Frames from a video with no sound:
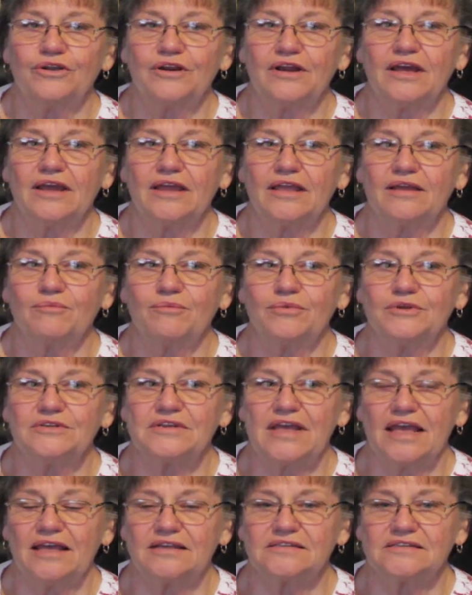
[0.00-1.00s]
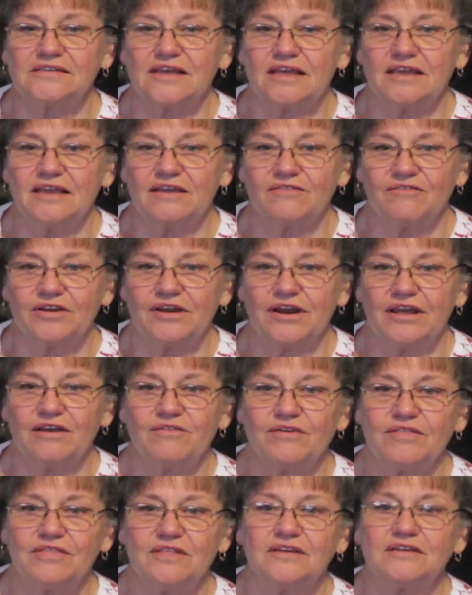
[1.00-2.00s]
and I would say every
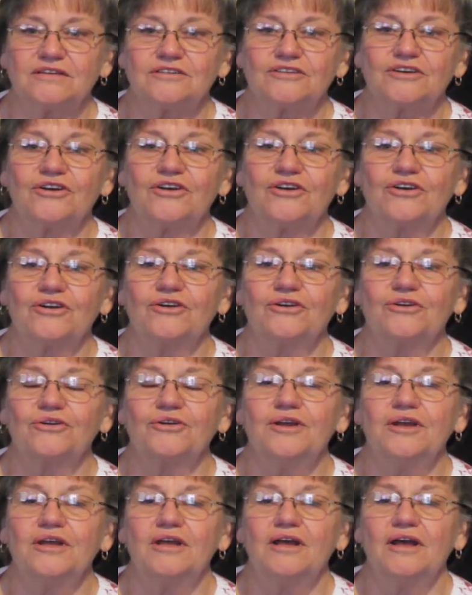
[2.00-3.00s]
now and then to her,